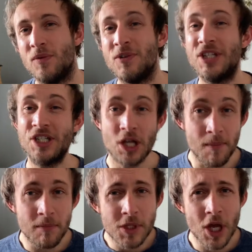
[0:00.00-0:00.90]

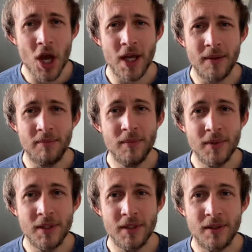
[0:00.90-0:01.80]

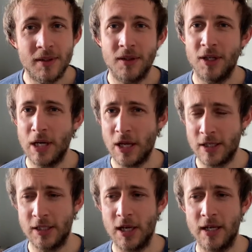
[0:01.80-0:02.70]
Sometimes the
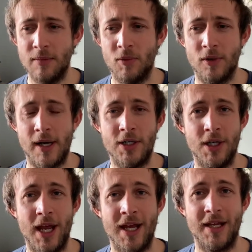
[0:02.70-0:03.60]
slightly more
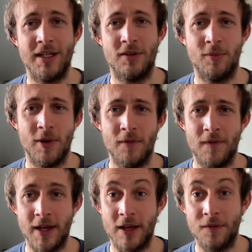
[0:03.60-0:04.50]
educated will
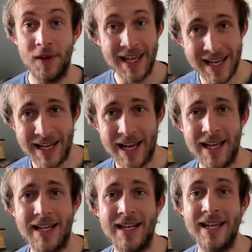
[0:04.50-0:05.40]
think of healing
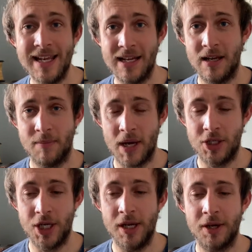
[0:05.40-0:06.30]
and healing
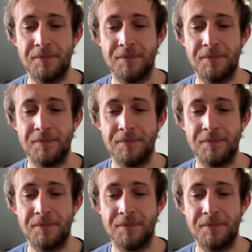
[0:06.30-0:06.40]
magic,